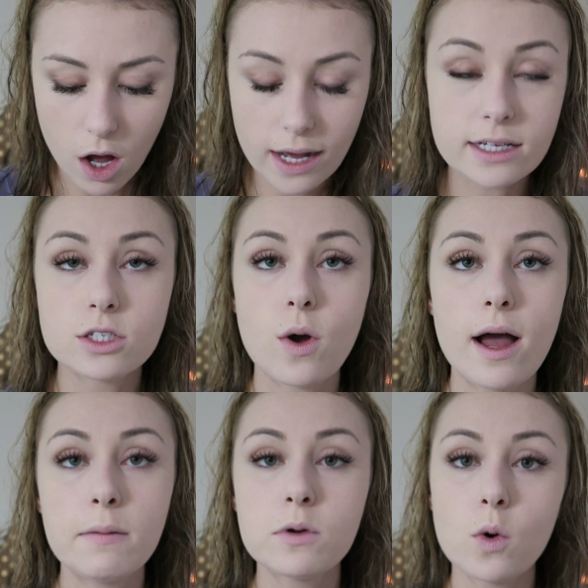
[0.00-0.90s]
Okay, so
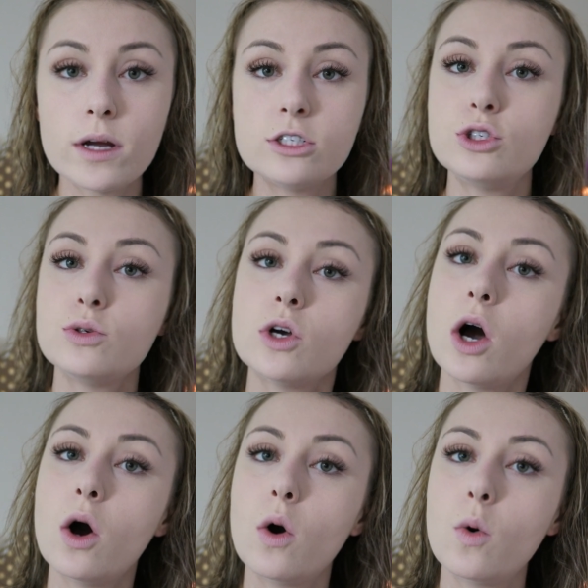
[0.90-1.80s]
I'm going to
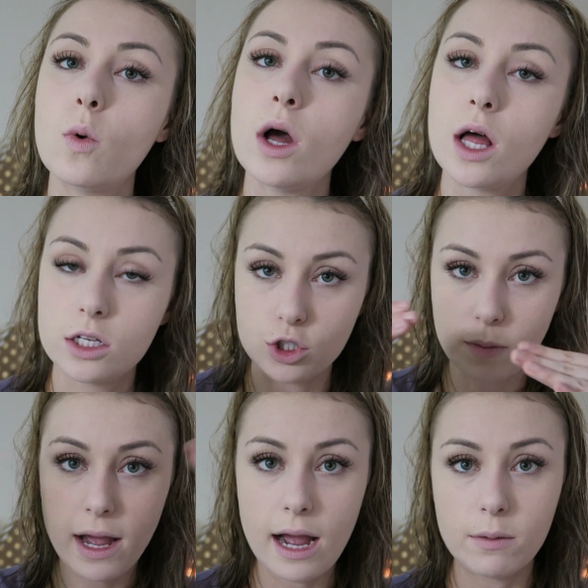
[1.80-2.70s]
go do
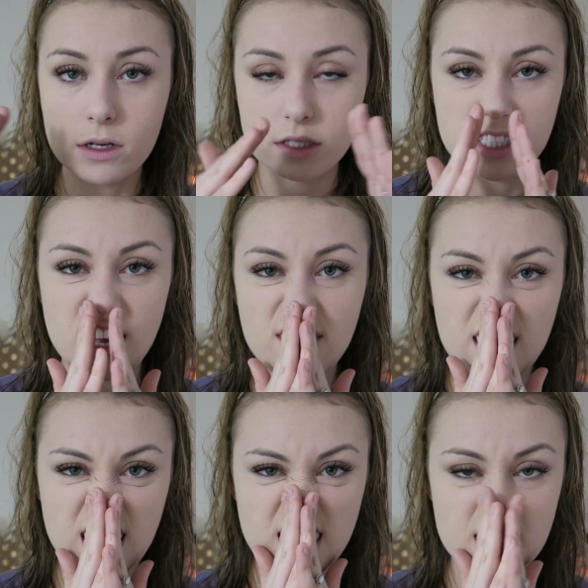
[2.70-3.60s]
my eyebrows and stuff
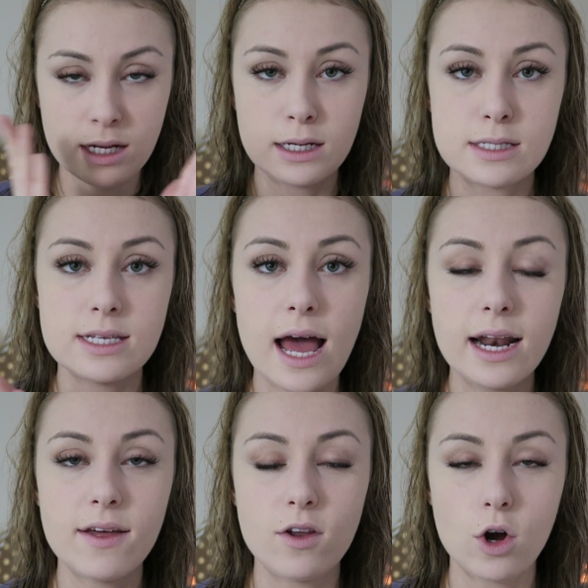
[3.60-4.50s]
and let this kind of
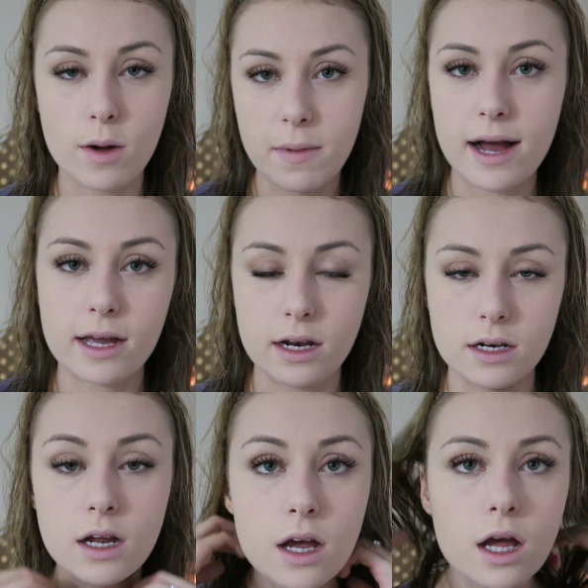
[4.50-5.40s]
set, and then I'll come back
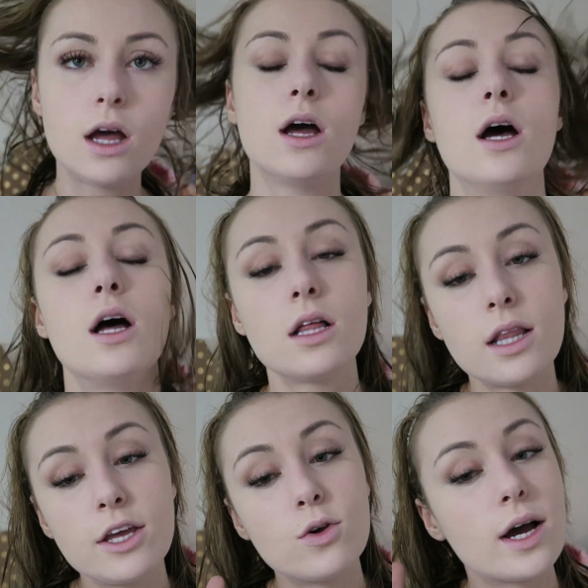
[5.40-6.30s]
and
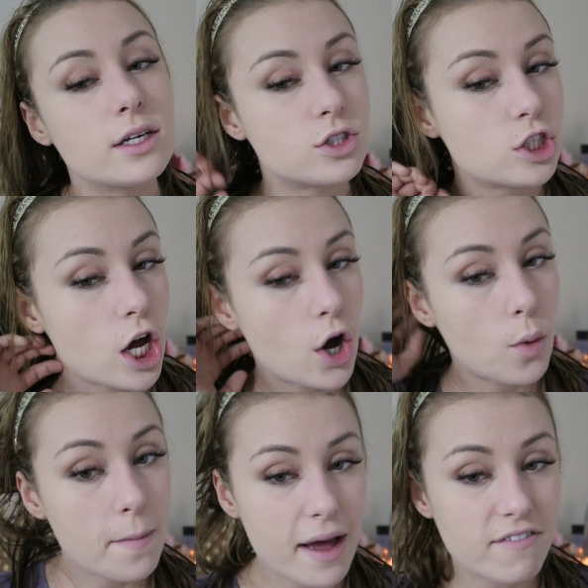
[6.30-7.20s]
let you guys
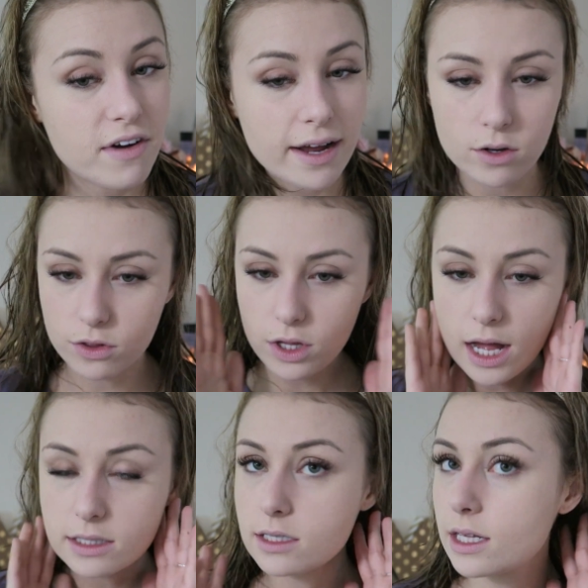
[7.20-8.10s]
know my final
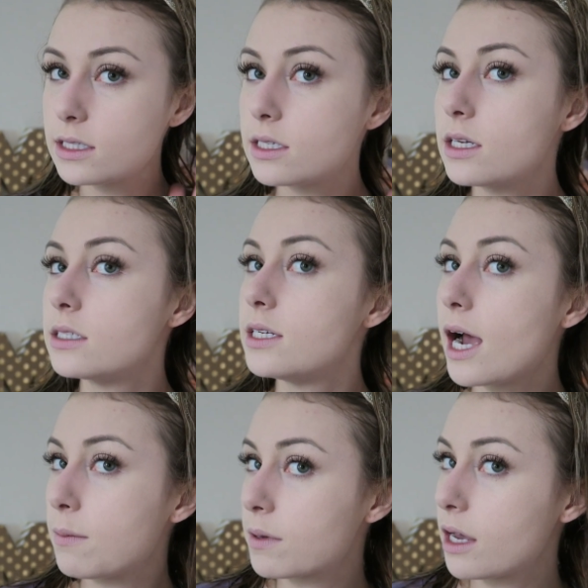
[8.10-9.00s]
thoughts. This is
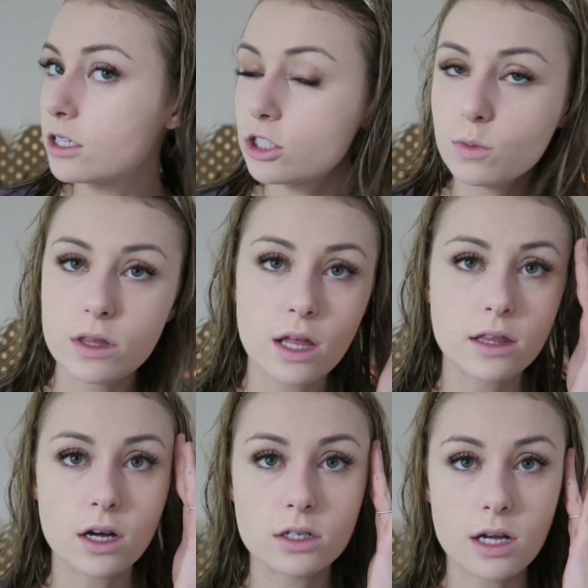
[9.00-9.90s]
the application with
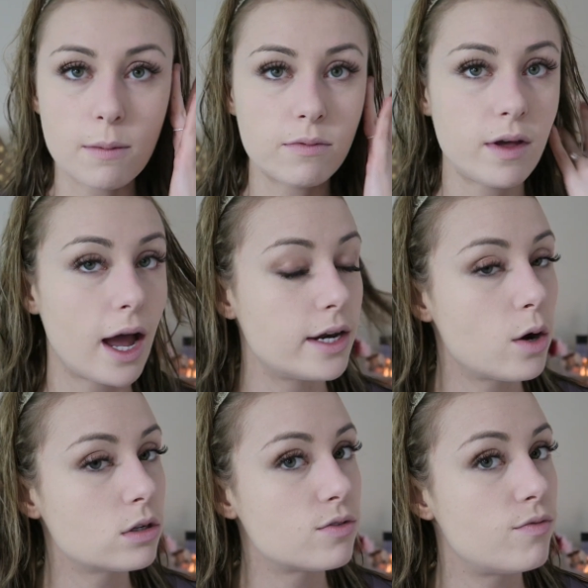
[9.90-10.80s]
nothing on top of it. I know it's